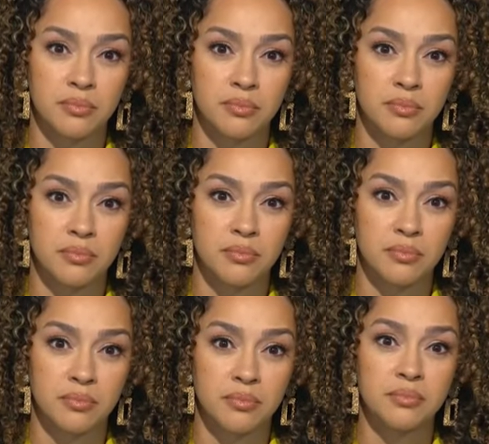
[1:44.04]

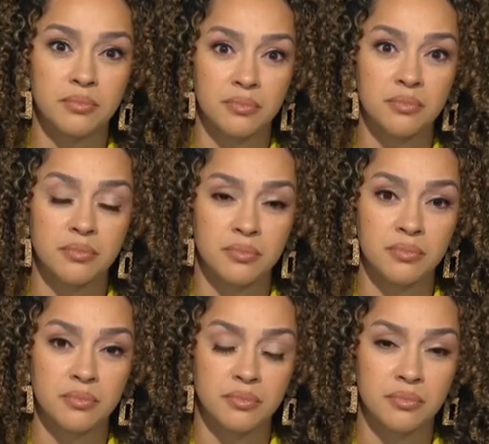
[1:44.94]

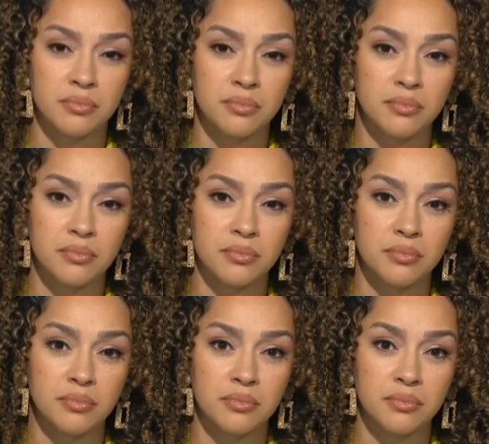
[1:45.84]

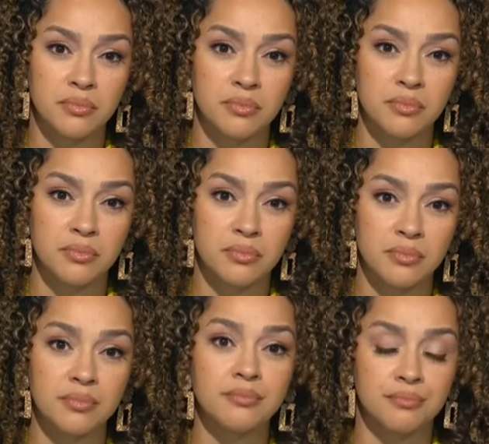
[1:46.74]

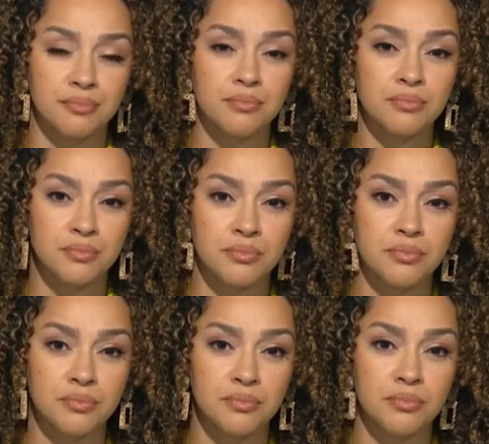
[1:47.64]
No words are spoken by the person on screen.